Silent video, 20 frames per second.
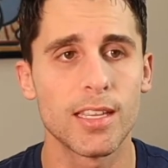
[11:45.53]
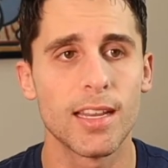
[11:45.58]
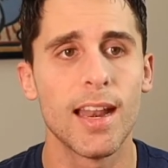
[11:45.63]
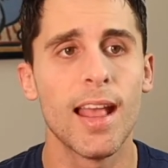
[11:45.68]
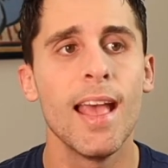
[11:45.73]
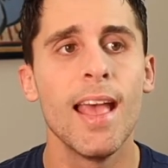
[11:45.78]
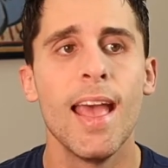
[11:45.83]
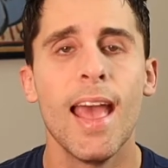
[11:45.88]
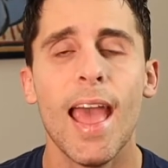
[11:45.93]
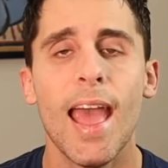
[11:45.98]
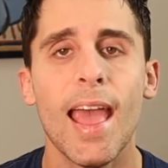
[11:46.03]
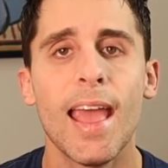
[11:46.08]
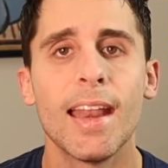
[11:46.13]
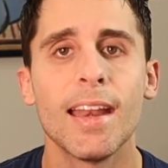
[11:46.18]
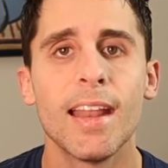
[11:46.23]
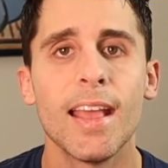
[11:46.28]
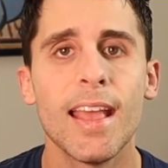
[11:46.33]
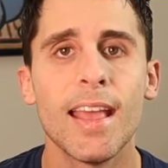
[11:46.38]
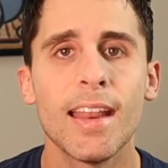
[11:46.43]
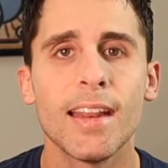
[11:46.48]
And
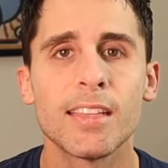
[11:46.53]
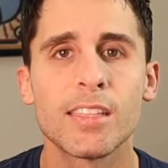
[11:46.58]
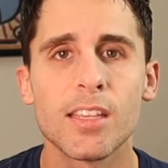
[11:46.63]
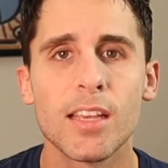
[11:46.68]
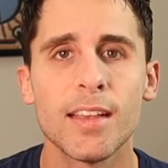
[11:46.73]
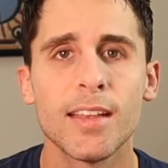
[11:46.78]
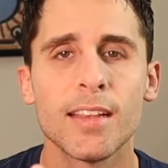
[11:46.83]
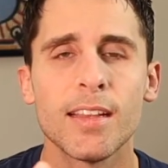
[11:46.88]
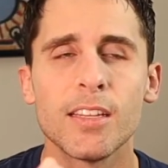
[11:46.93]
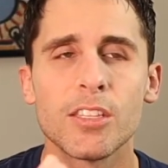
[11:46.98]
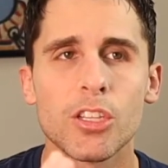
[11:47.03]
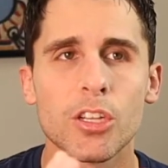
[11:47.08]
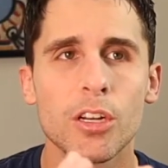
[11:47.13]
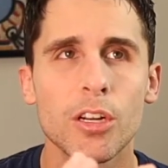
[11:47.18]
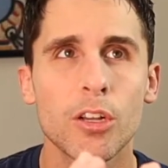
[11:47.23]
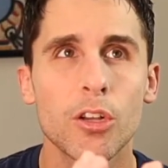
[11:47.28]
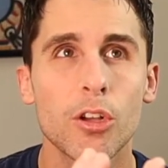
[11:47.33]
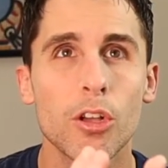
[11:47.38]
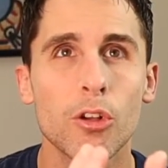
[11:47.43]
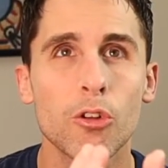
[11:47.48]
it's
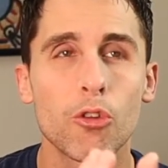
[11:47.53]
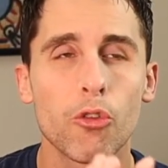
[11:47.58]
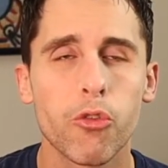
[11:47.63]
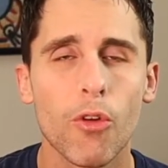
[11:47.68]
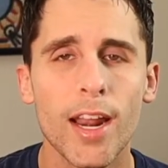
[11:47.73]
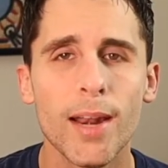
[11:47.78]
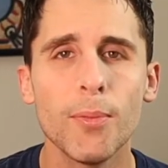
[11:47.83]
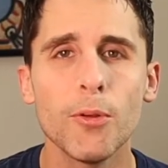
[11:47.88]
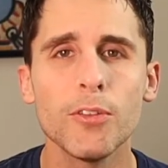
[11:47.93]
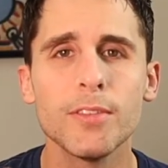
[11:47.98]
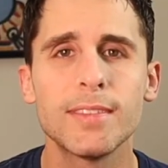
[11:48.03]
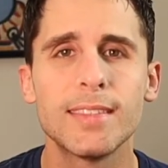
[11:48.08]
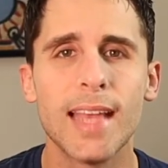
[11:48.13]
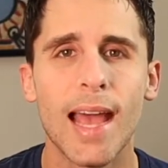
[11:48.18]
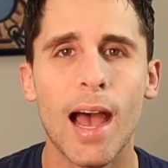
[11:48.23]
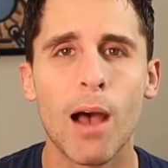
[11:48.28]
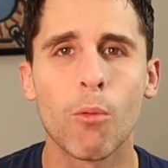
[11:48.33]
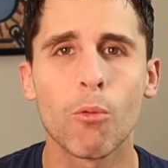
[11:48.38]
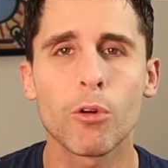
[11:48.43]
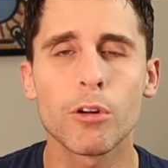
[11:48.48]
an incredible
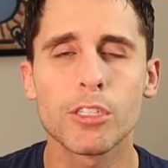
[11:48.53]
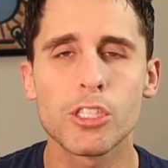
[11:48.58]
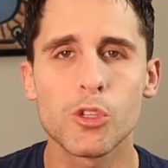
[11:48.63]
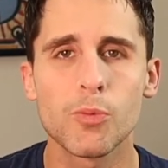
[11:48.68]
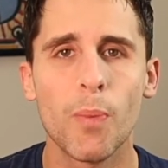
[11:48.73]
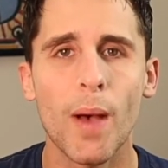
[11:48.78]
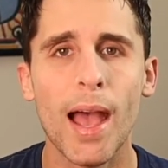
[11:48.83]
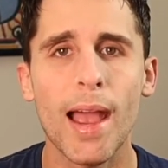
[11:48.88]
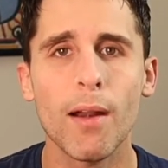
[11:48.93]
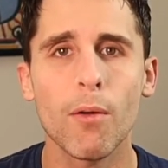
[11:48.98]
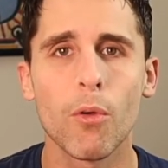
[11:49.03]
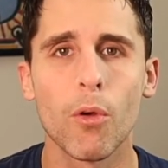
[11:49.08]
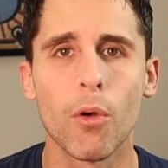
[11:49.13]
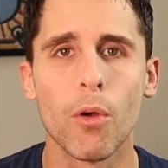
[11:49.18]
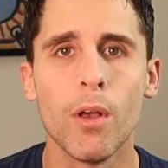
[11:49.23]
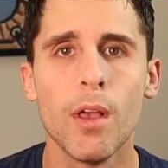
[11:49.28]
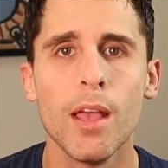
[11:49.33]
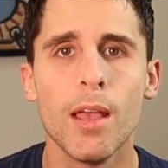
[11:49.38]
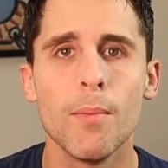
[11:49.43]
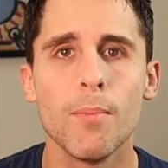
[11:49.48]
downward spiral